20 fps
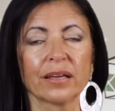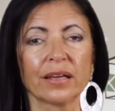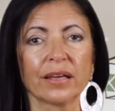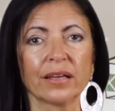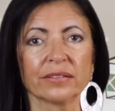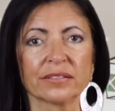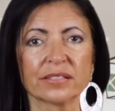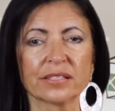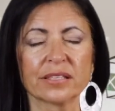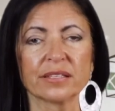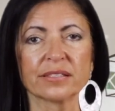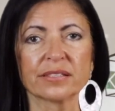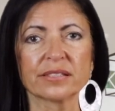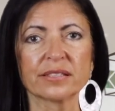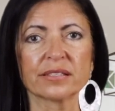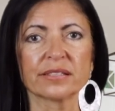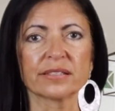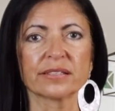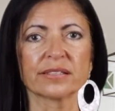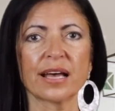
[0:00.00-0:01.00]
And since
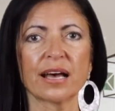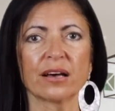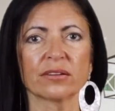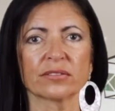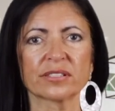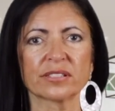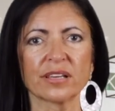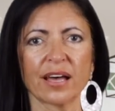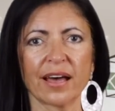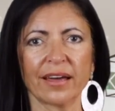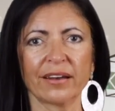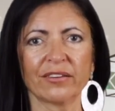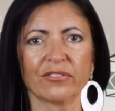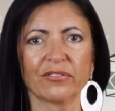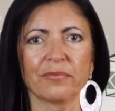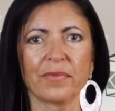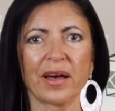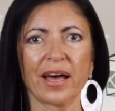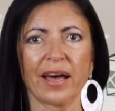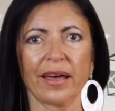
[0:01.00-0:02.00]
this is outside of
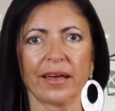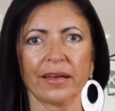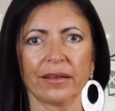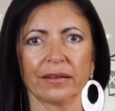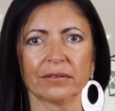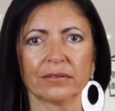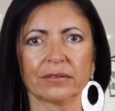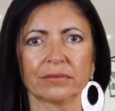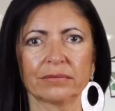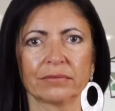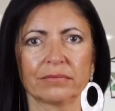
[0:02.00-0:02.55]
my